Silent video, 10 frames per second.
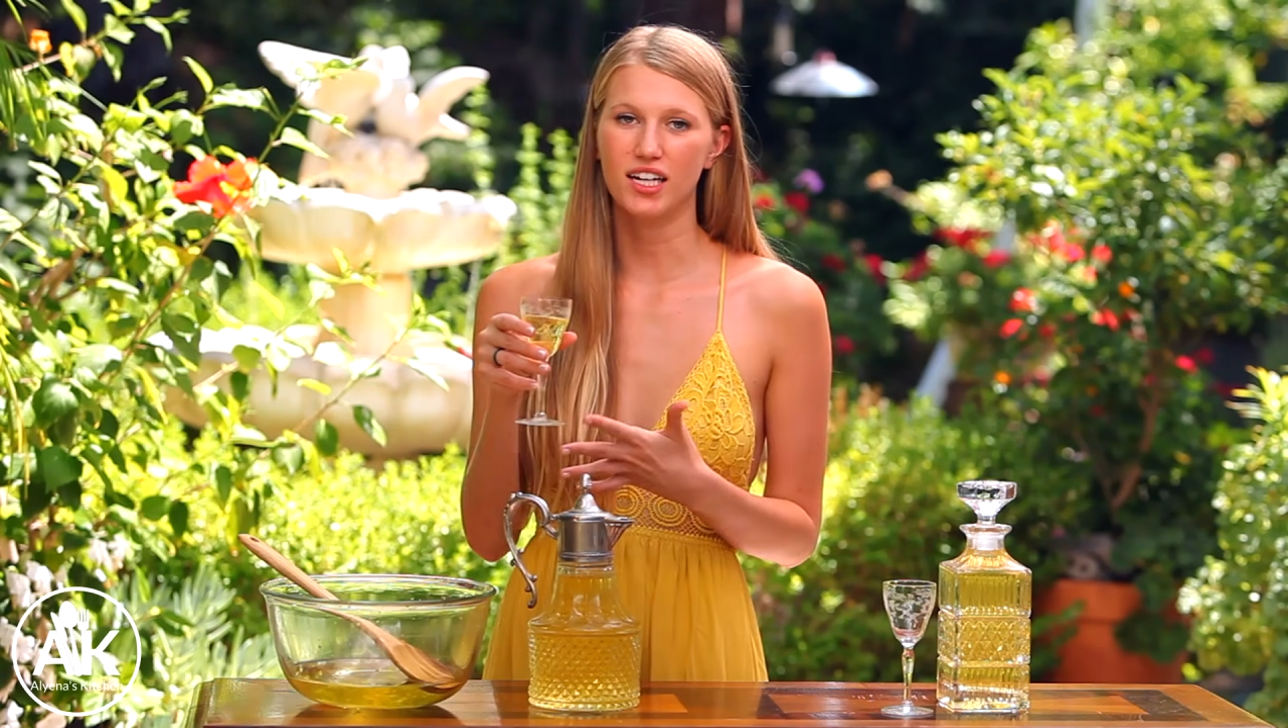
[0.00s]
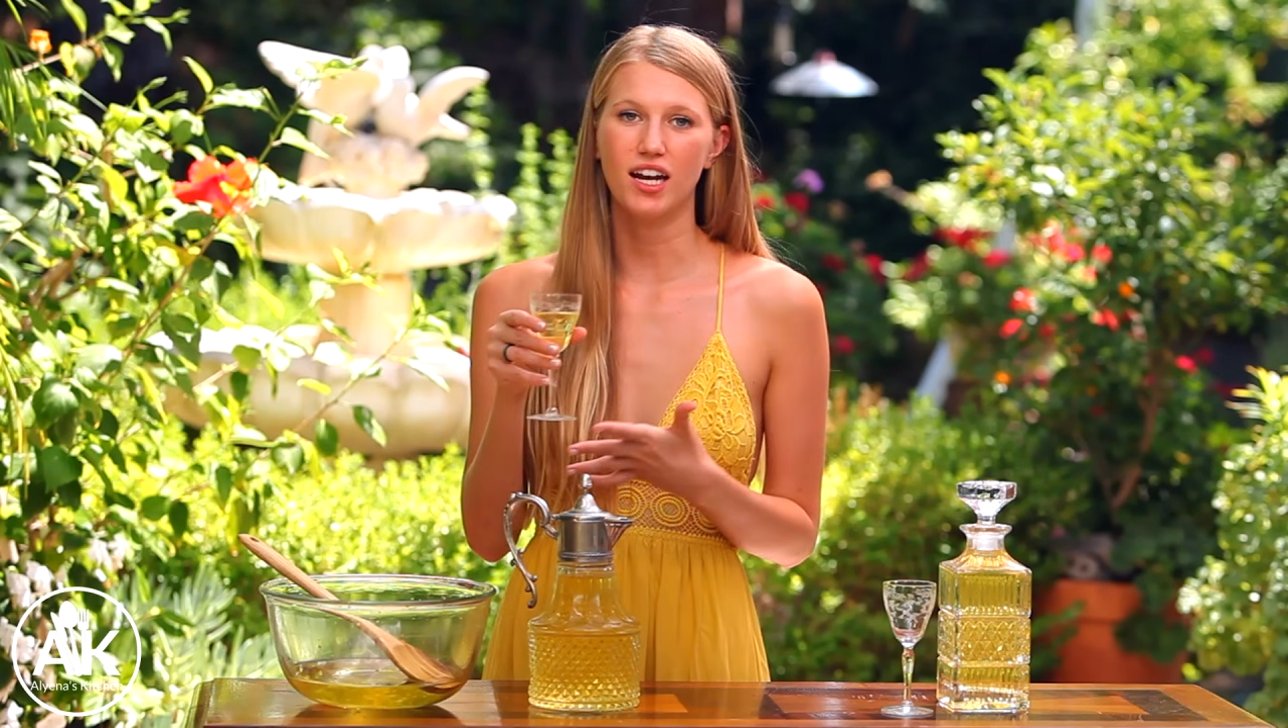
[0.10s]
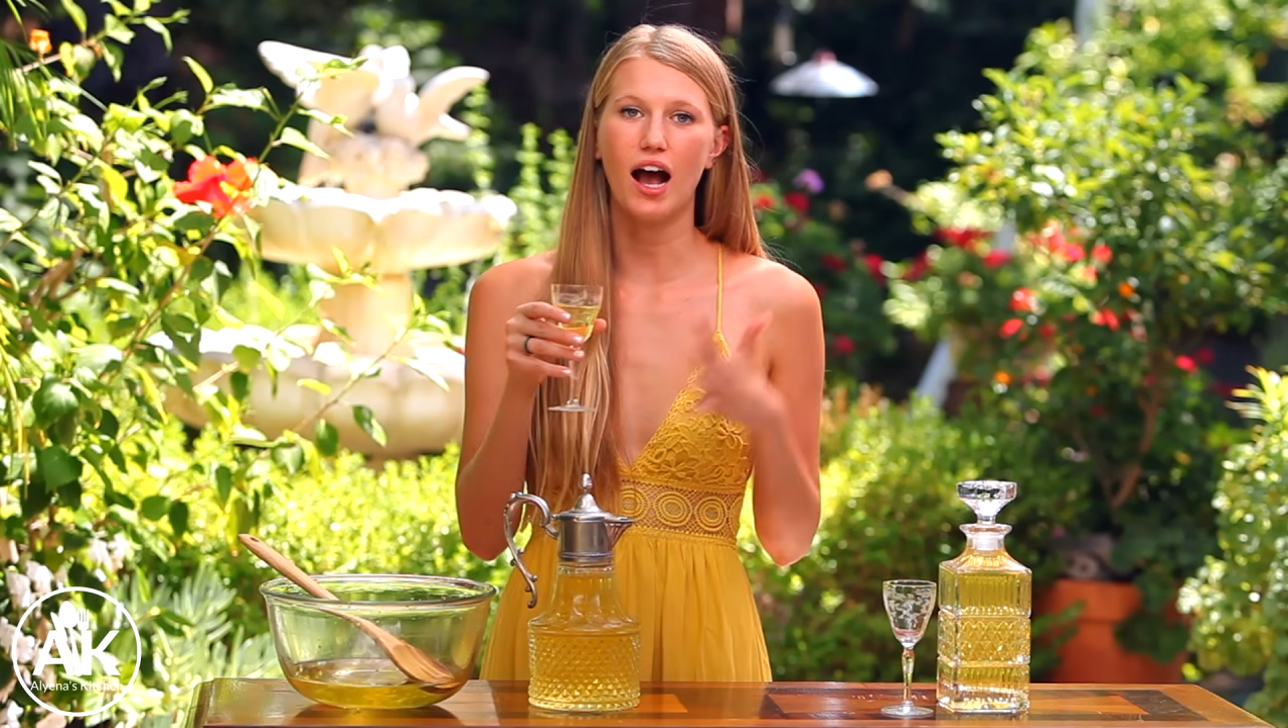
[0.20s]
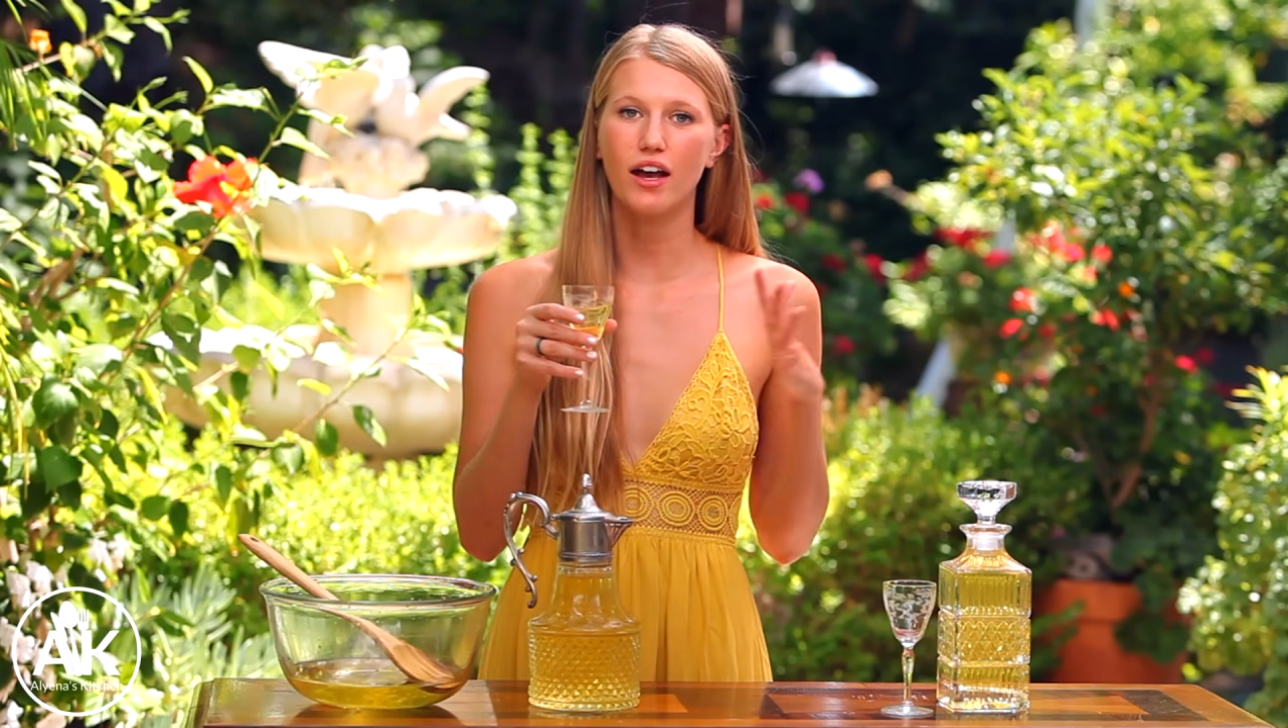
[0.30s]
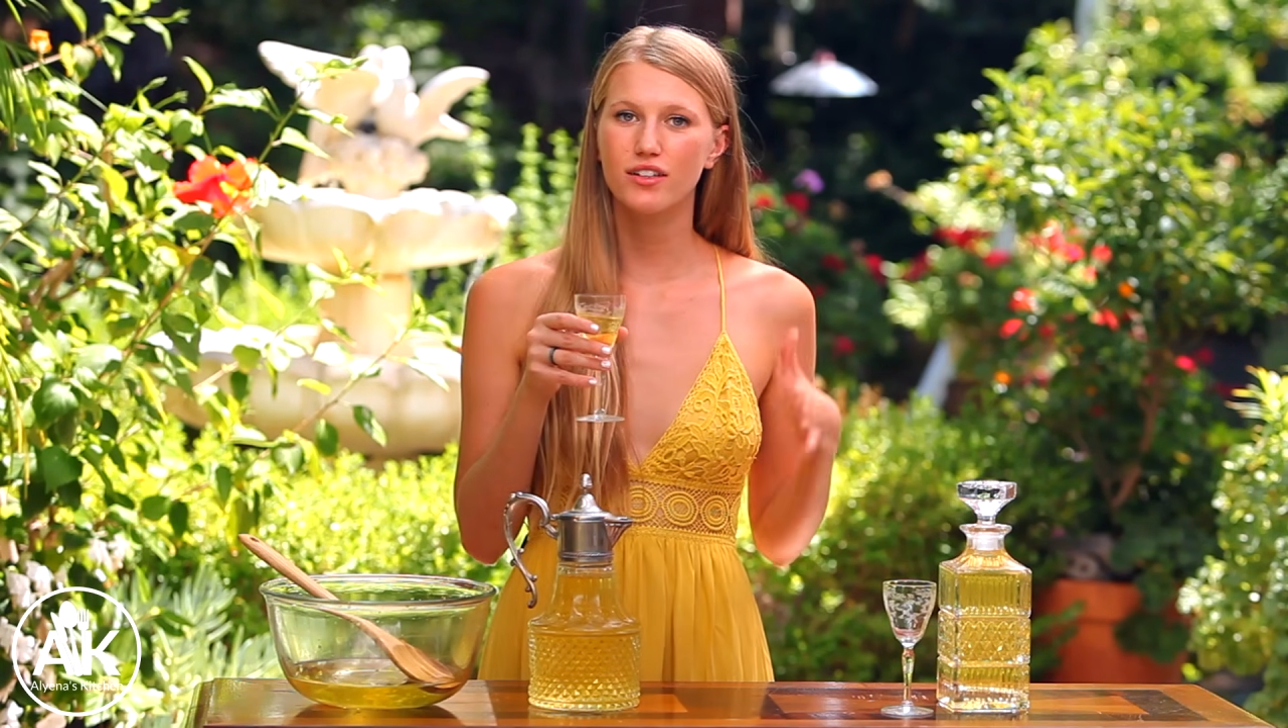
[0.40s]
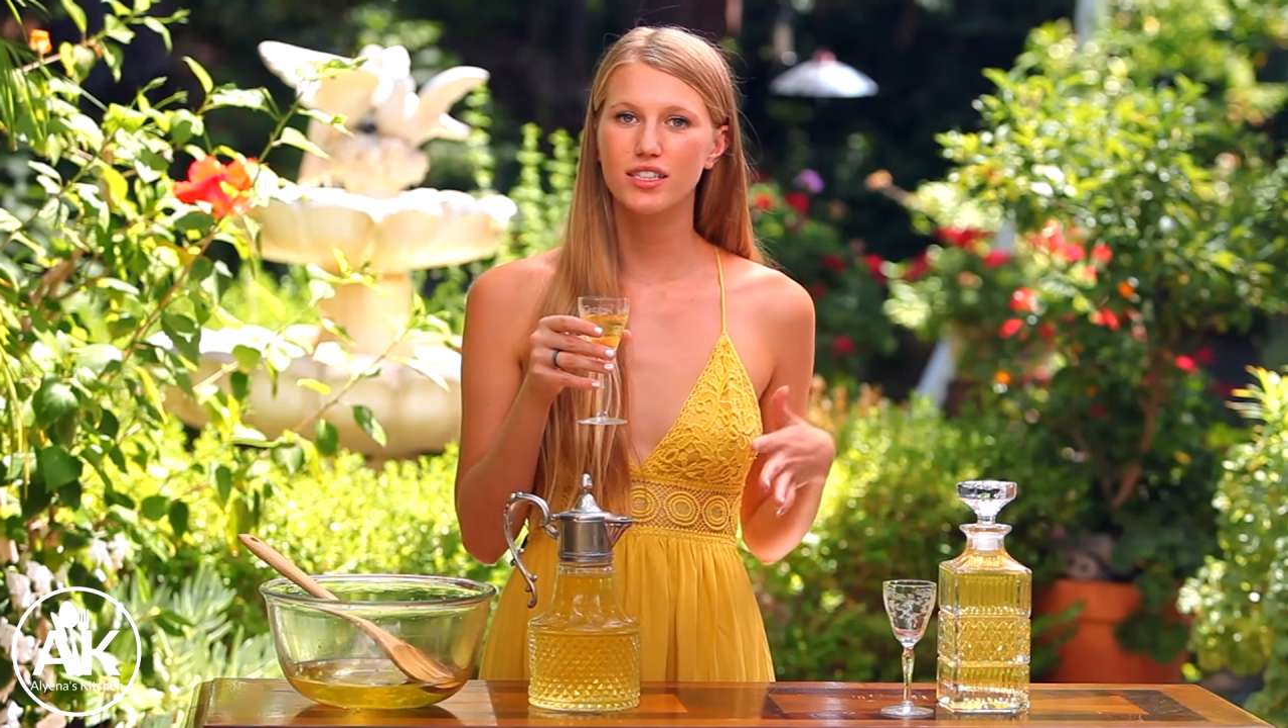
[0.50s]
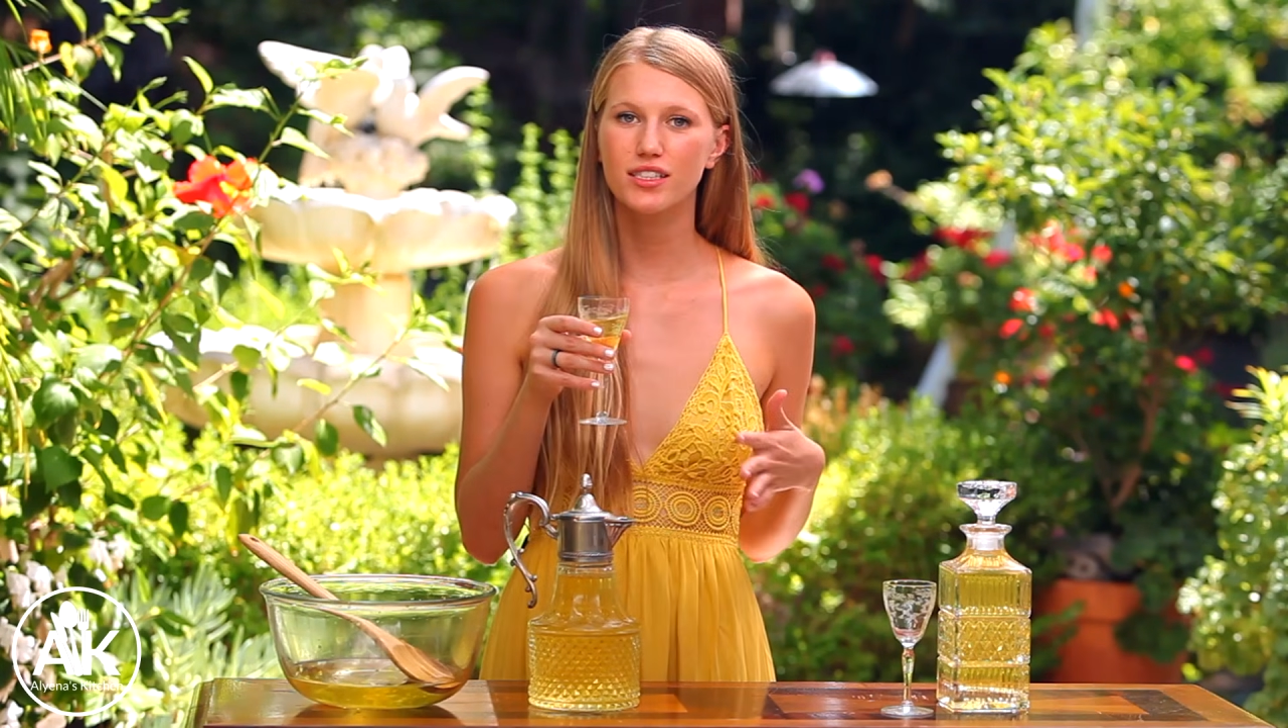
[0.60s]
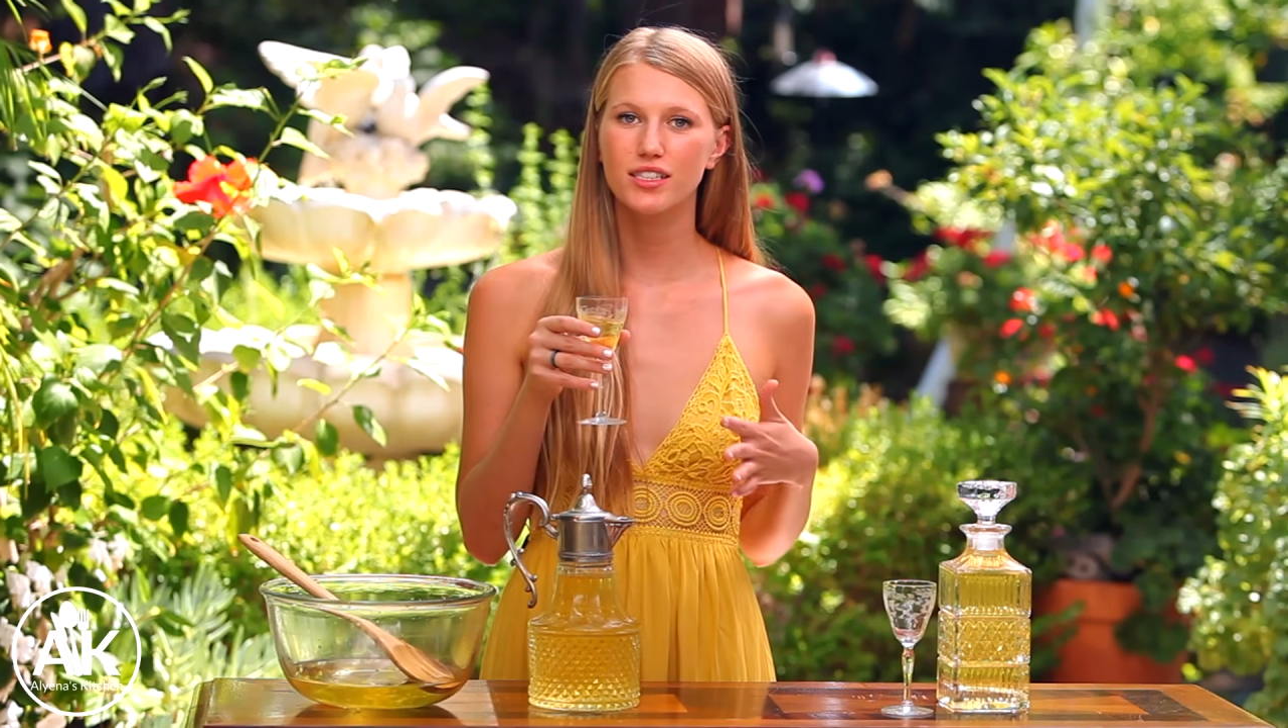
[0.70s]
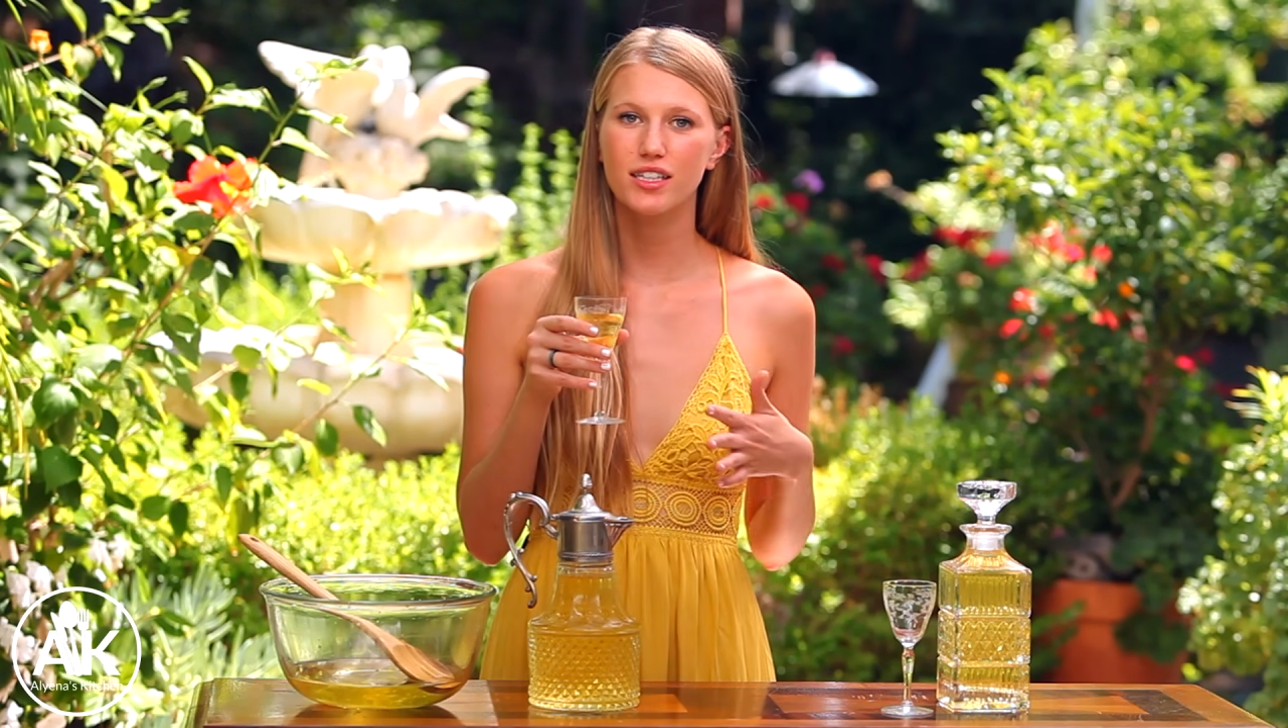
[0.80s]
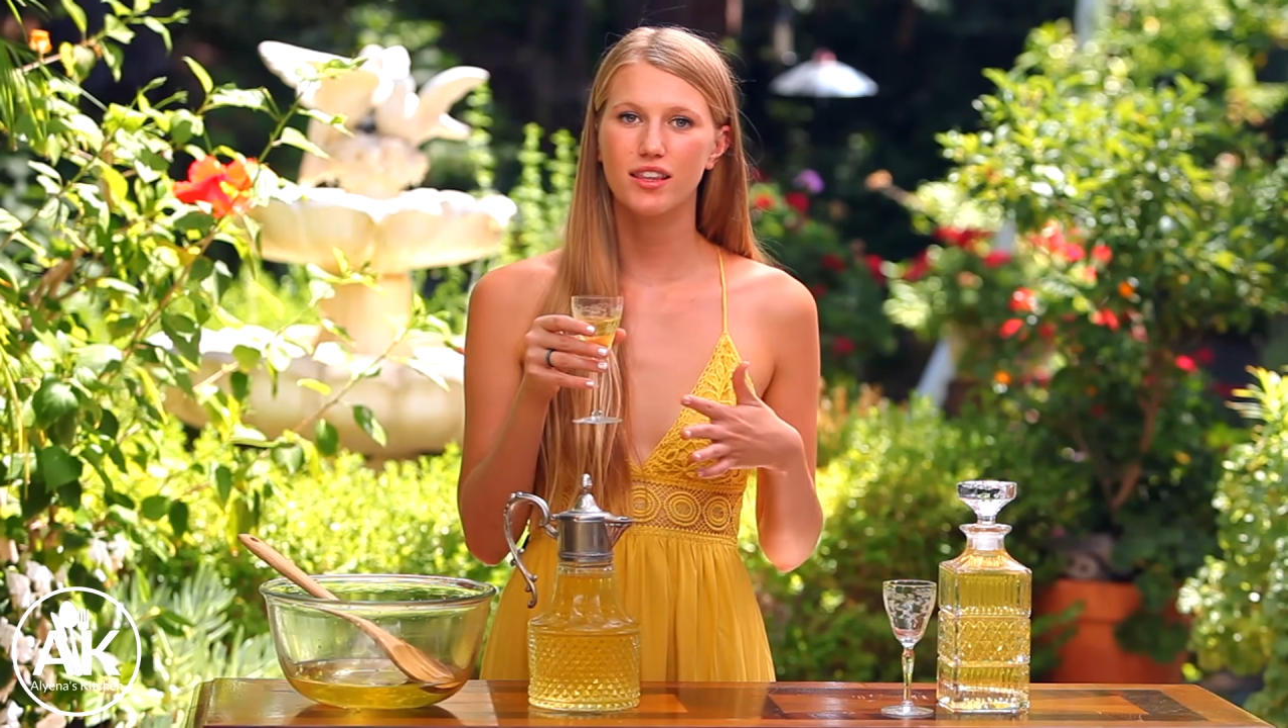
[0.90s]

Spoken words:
and I honestly